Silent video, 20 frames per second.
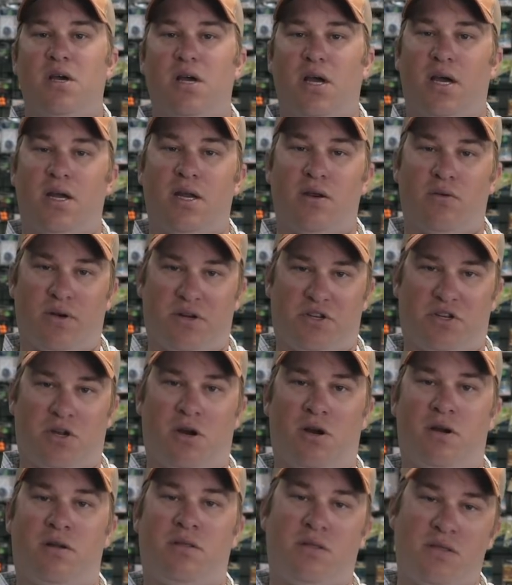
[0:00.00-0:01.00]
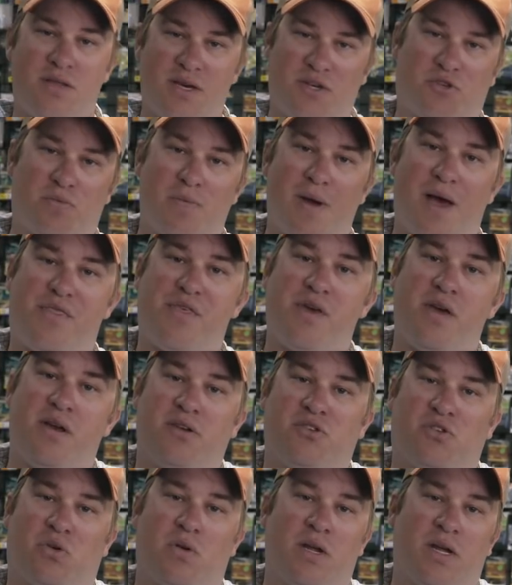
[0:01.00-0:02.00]
And in return, this method
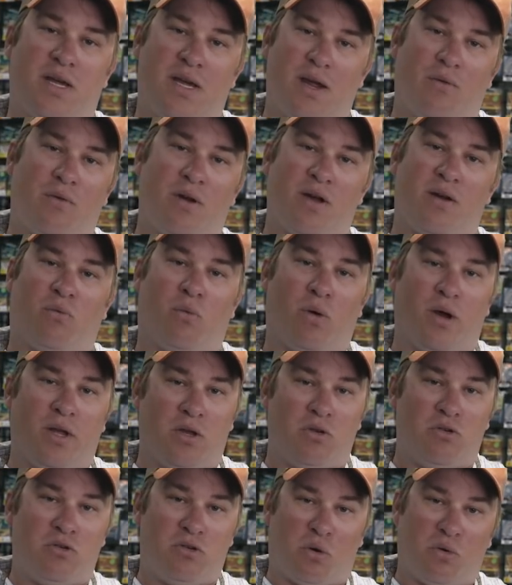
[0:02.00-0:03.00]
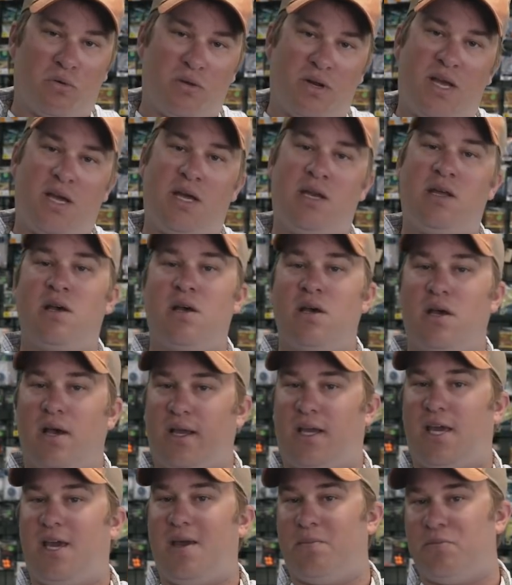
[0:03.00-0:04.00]
is going to get rid of what you don't need
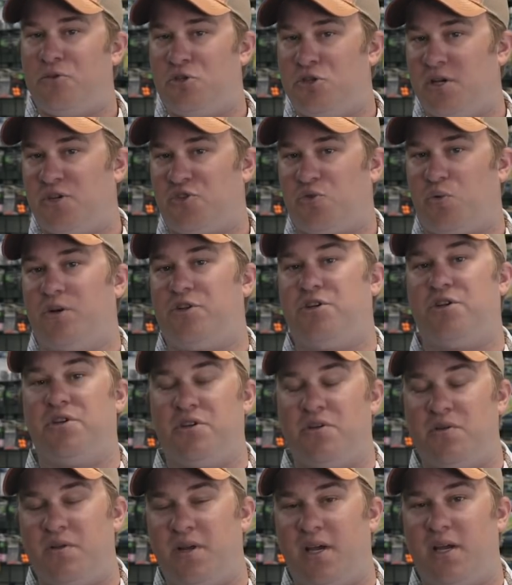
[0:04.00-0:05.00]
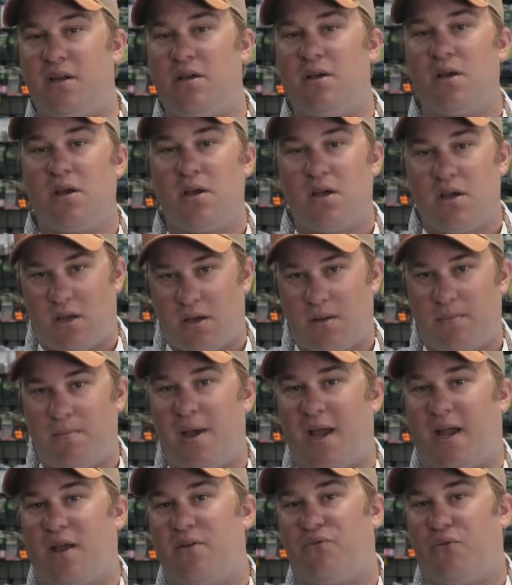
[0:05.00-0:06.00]
and keep just what you do need,
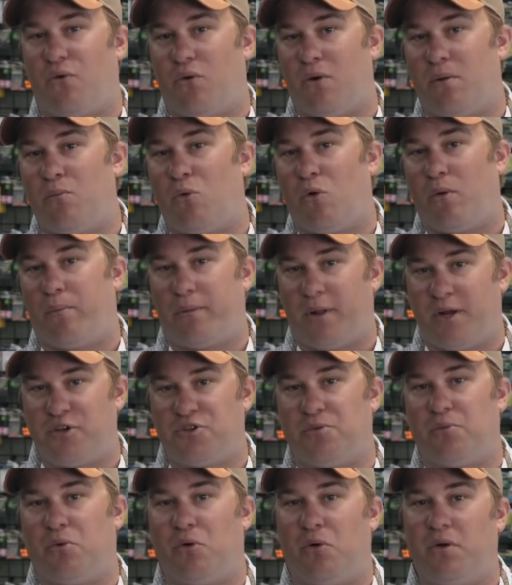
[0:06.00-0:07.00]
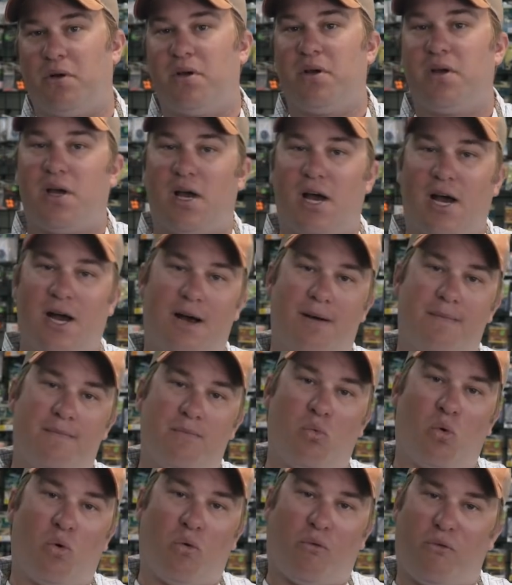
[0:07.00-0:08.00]
making for a more pleasurable,
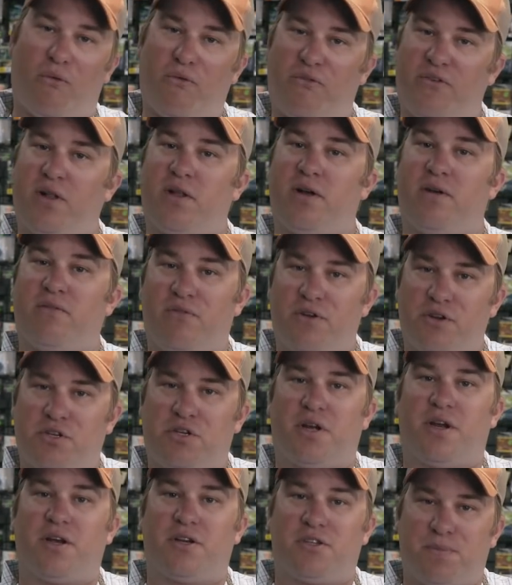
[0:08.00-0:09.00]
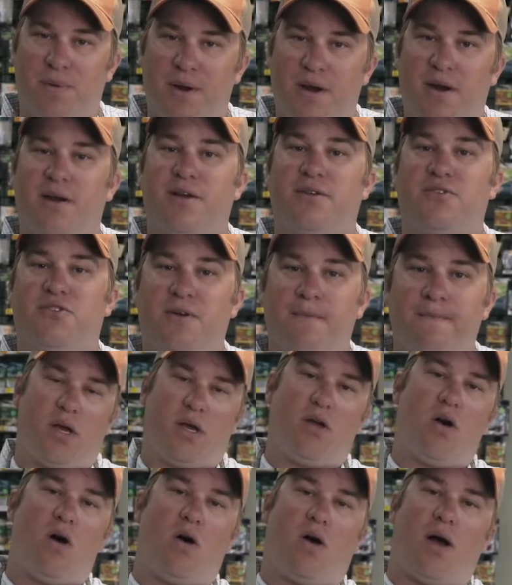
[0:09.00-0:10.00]
more fulfilling fishing experience.
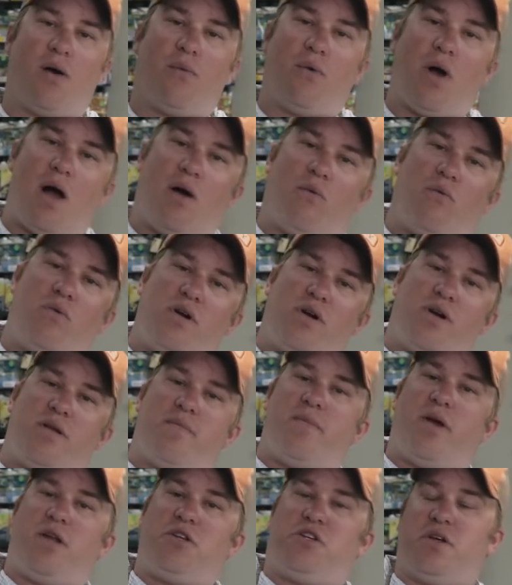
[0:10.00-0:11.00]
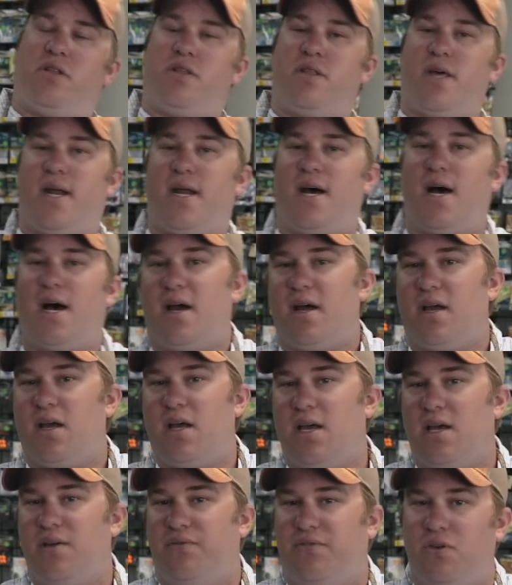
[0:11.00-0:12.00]
And y'all, I wanted to mention
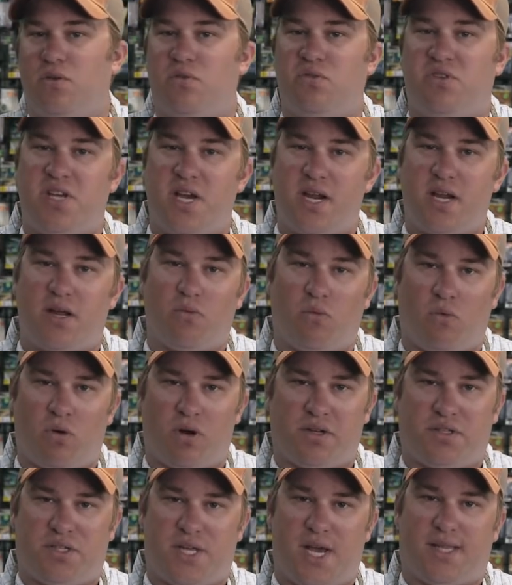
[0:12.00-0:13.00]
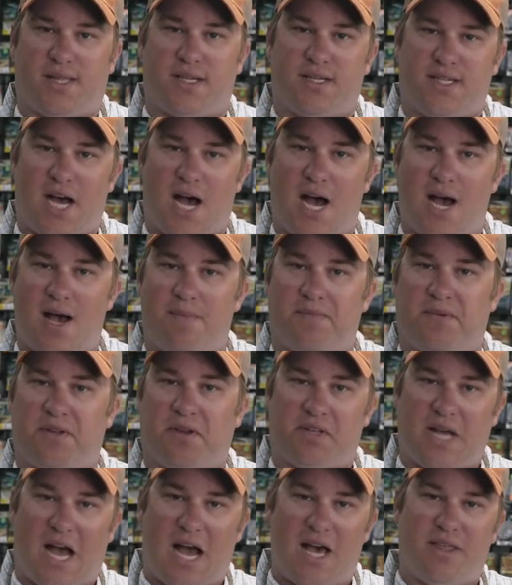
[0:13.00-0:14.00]
that if you didn't want to take the time
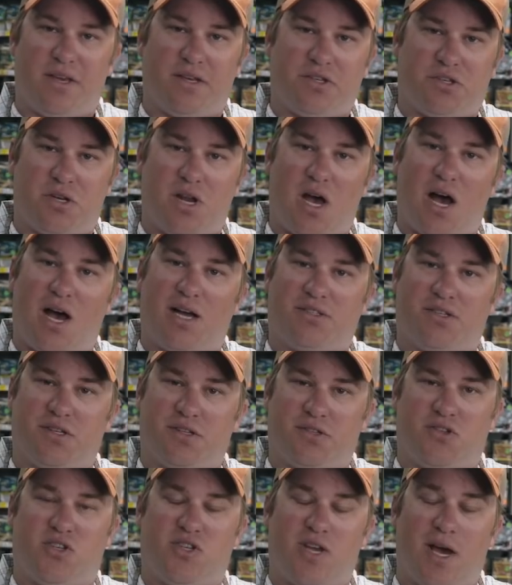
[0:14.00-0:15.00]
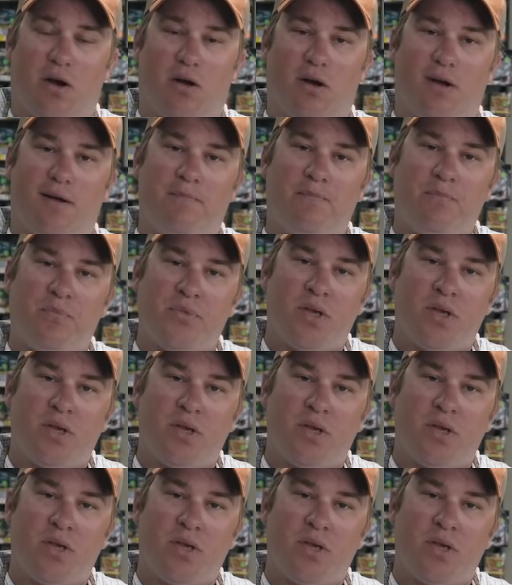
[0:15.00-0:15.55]
to tie these knots, etc.,